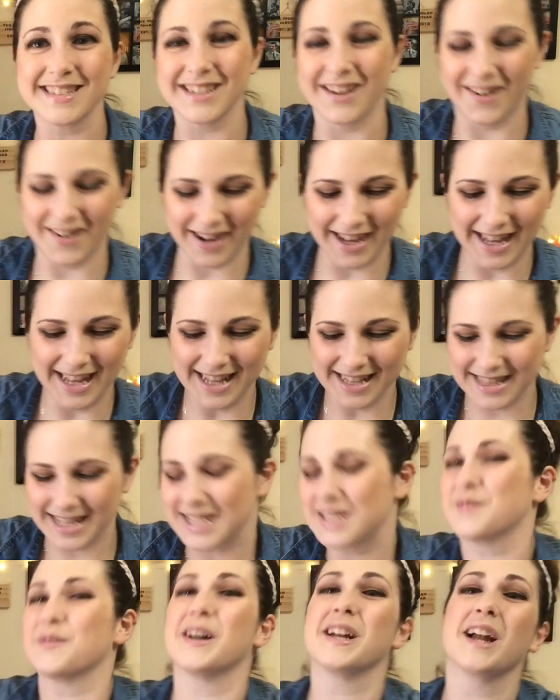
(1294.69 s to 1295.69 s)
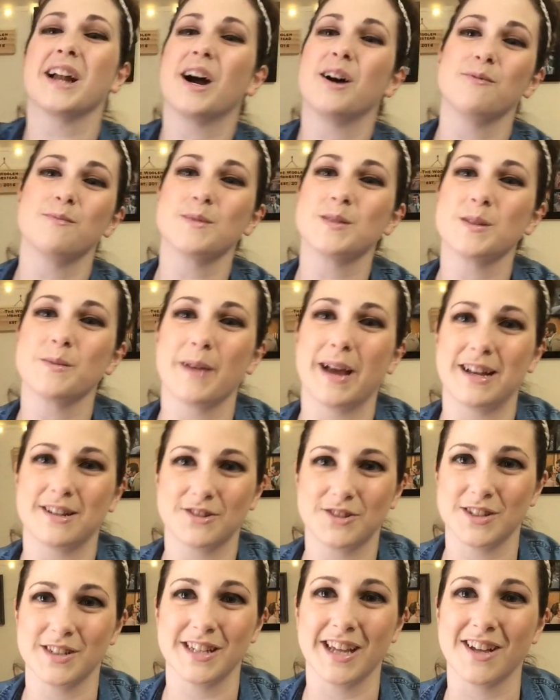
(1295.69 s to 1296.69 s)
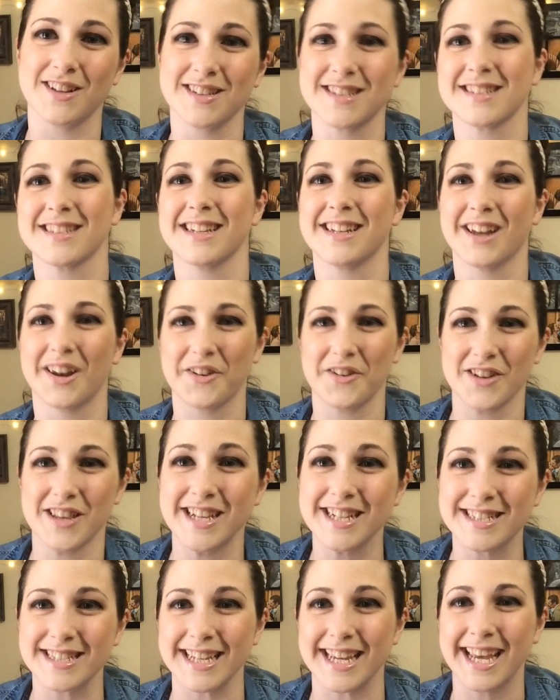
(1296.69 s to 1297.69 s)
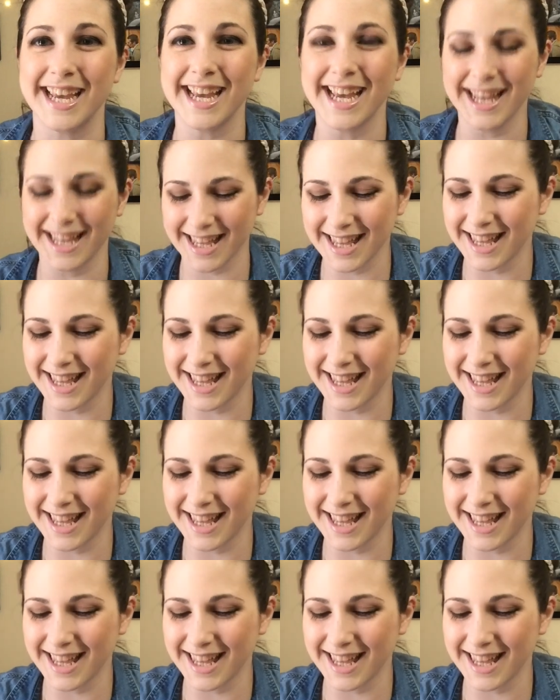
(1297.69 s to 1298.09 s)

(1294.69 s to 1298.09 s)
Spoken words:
So that's what Sebastian yells in Under the Sea.